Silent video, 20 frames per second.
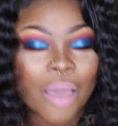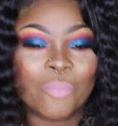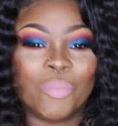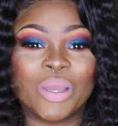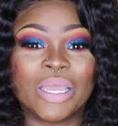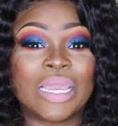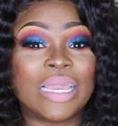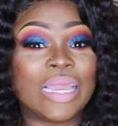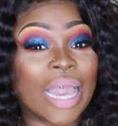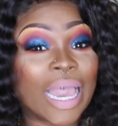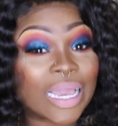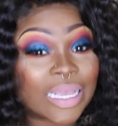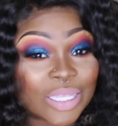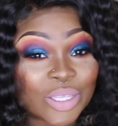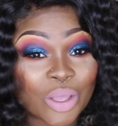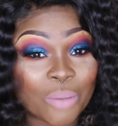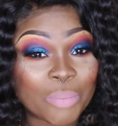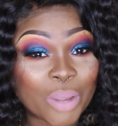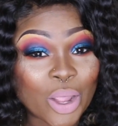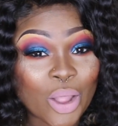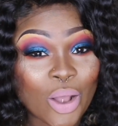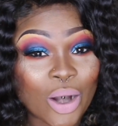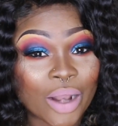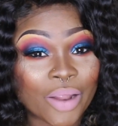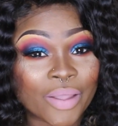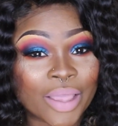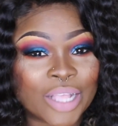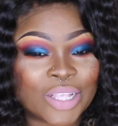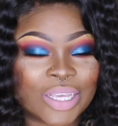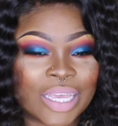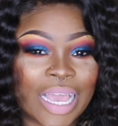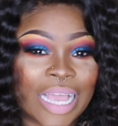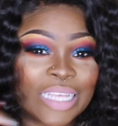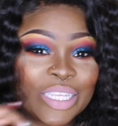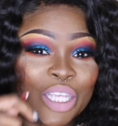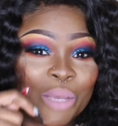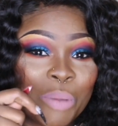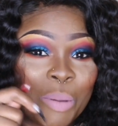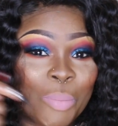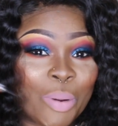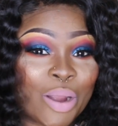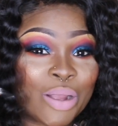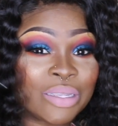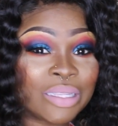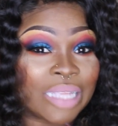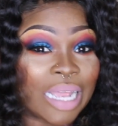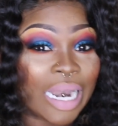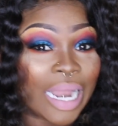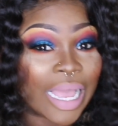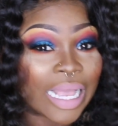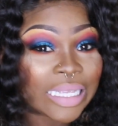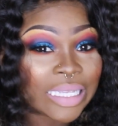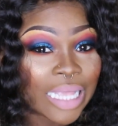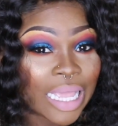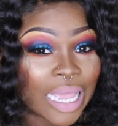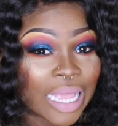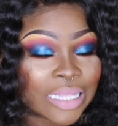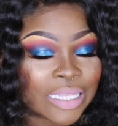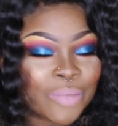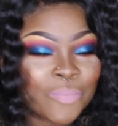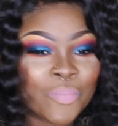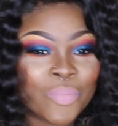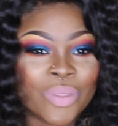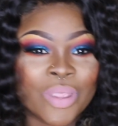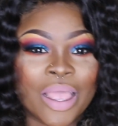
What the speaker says: but you guys saw me coloring it. You guys saw me personalizing it.